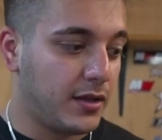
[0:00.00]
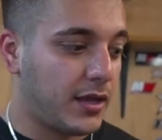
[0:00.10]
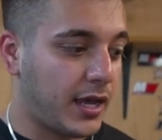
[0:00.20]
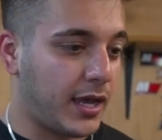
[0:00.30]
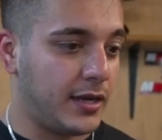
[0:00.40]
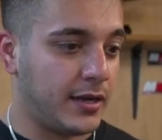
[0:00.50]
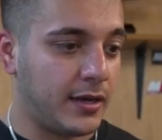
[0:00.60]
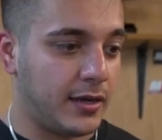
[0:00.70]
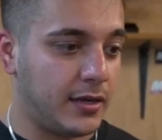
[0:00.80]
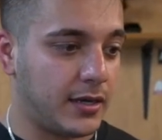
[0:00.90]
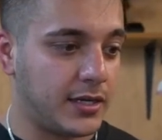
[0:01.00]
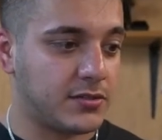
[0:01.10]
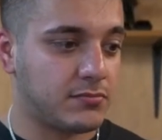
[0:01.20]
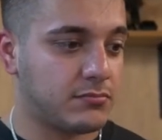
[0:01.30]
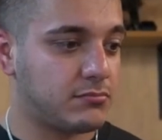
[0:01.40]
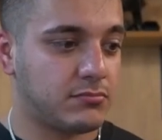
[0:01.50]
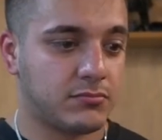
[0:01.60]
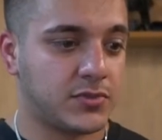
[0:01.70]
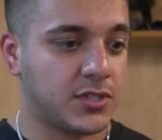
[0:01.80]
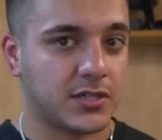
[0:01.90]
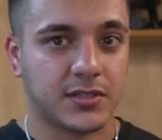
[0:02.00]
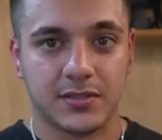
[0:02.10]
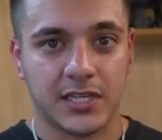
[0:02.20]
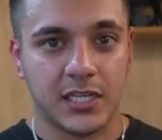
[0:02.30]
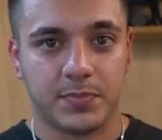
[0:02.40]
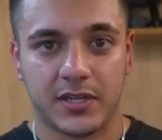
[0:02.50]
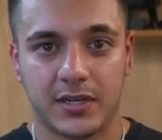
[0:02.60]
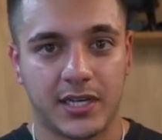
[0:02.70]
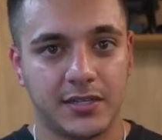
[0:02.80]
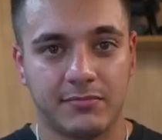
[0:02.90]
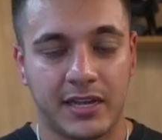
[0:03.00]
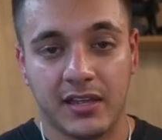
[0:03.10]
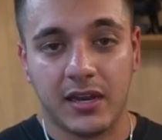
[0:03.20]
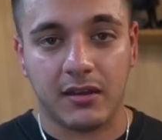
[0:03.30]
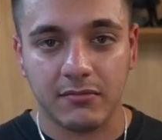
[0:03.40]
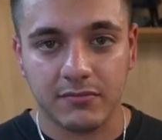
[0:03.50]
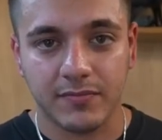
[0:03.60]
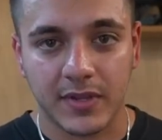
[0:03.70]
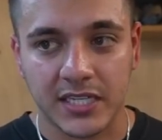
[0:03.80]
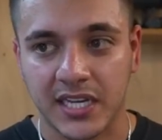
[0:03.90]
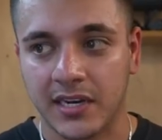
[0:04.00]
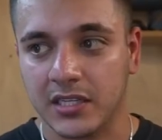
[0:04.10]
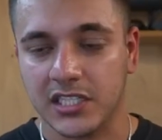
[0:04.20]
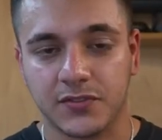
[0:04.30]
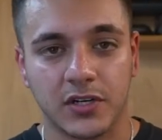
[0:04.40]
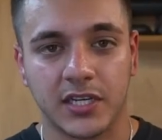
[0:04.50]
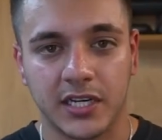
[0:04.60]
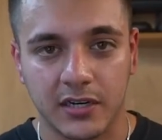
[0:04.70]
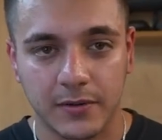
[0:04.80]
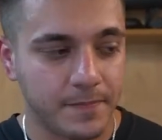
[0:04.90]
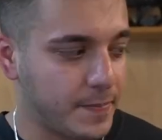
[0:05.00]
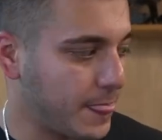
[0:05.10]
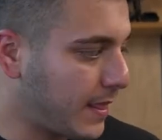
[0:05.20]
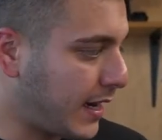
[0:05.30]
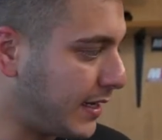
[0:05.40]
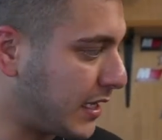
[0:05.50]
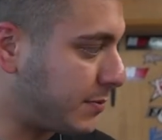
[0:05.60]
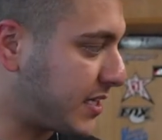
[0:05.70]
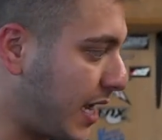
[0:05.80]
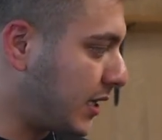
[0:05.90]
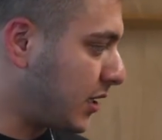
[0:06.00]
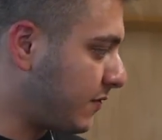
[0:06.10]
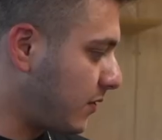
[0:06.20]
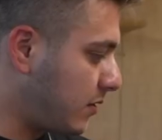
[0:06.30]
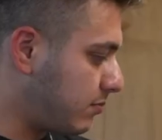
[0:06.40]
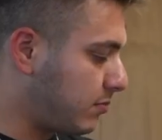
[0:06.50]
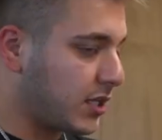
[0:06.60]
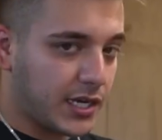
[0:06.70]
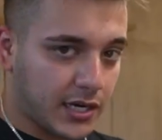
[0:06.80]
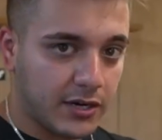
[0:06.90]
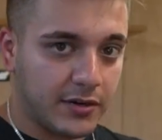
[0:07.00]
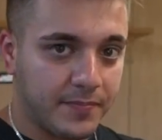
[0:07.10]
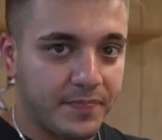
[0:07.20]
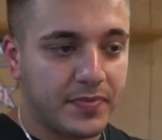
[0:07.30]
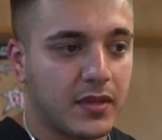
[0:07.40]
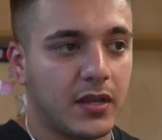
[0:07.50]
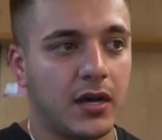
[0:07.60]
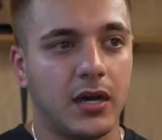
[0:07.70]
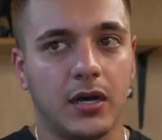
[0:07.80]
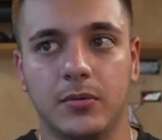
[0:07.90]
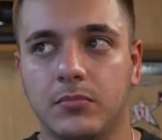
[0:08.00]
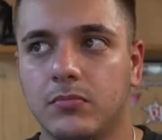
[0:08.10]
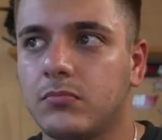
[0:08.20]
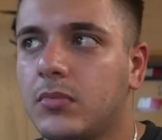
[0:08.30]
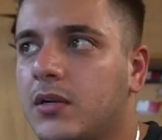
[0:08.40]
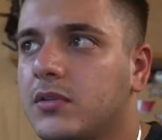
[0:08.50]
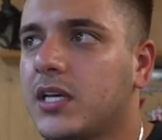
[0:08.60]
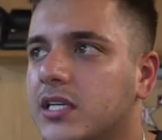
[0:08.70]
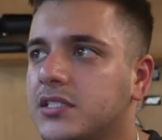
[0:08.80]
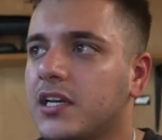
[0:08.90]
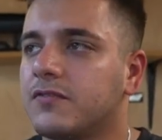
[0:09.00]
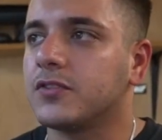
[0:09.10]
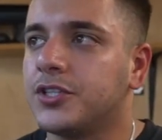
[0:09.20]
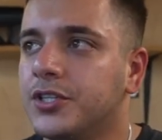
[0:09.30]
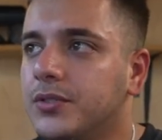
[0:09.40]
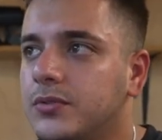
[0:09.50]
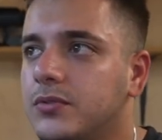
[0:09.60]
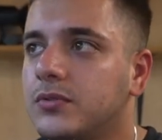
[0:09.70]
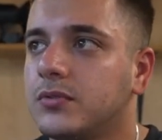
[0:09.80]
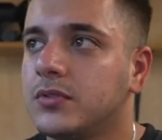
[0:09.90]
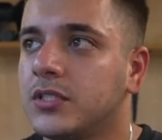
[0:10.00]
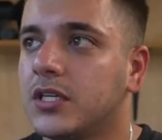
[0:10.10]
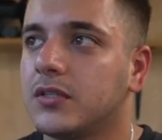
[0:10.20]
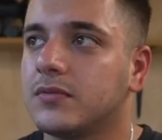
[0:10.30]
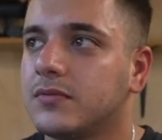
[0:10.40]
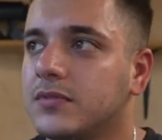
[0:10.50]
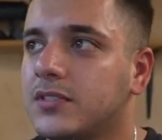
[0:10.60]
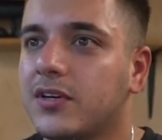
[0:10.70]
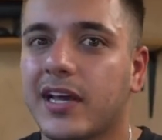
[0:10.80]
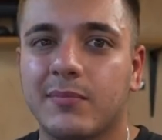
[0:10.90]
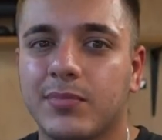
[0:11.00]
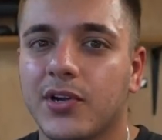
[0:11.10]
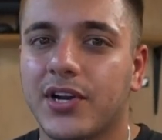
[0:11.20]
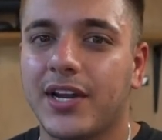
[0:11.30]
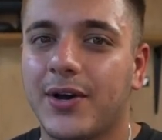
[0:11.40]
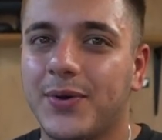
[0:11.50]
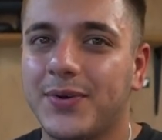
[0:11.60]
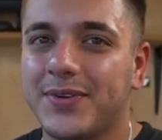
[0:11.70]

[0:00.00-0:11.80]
And I took the leap and I did it. I signed a lease for a year. I ended up staying there for the year. I don't think I stayed for 2. You know, it's all getting blurry now.